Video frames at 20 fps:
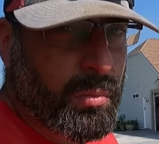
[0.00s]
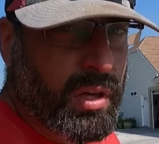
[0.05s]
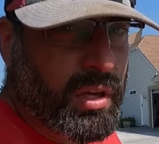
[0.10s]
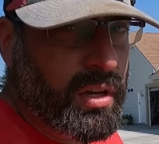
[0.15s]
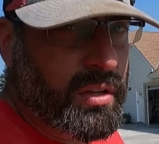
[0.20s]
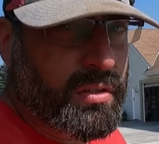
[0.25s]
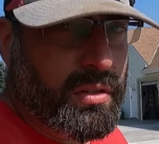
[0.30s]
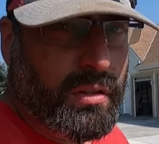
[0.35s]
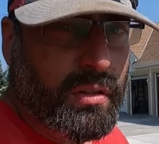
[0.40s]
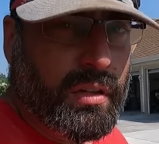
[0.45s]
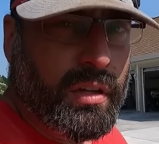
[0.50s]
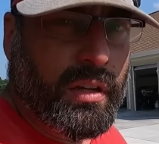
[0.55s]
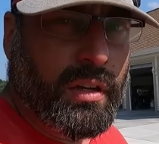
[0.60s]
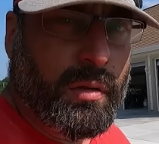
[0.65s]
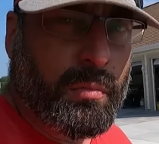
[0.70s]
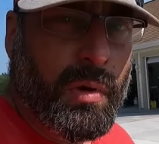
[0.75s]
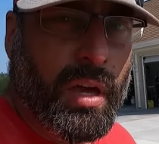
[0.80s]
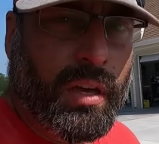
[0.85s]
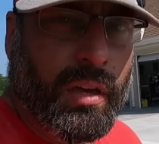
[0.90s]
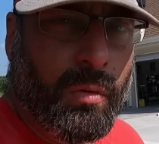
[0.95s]
because you're only
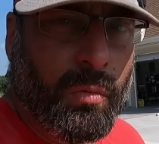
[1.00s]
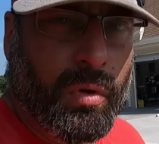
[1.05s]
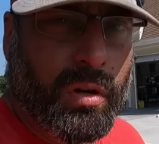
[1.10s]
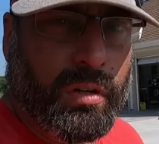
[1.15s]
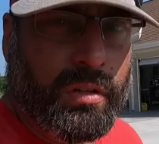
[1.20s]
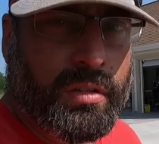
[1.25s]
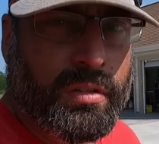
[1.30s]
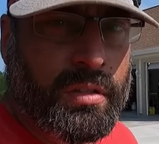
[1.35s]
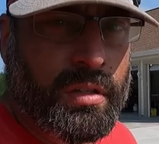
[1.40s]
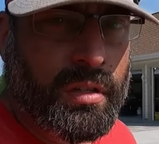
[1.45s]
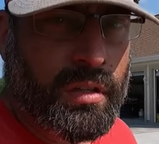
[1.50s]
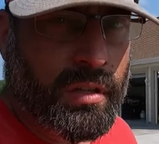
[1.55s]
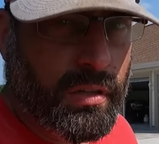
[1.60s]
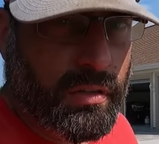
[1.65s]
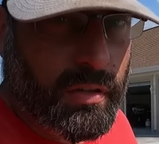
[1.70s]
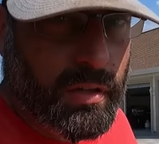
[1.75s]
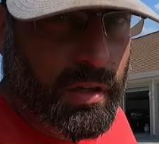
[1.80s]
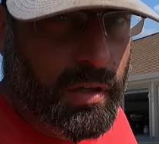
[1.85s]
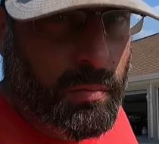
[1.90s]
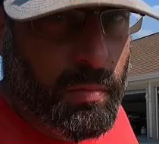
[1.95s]
going to make it worse. You're
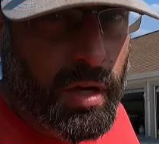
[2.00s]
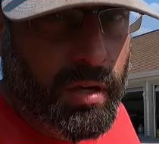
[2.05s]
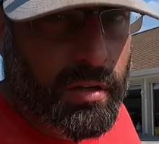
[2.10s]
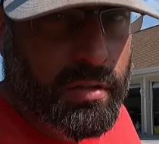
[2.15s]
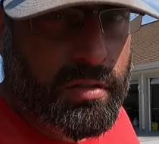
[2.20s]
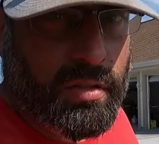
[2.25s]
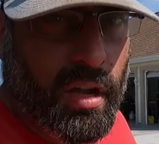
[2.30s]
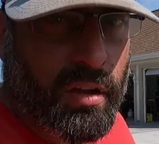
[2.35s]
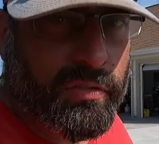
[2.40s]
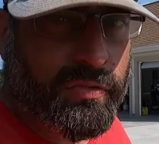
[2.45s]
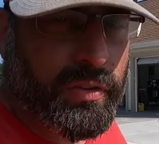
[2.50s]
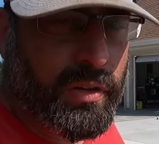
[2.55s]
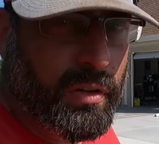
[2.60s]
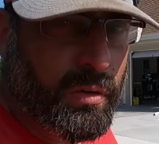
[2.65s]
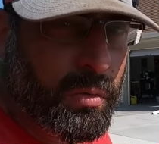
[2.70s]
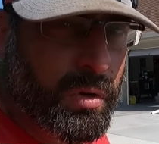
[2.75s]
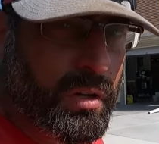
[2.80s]
only going to make yourself feel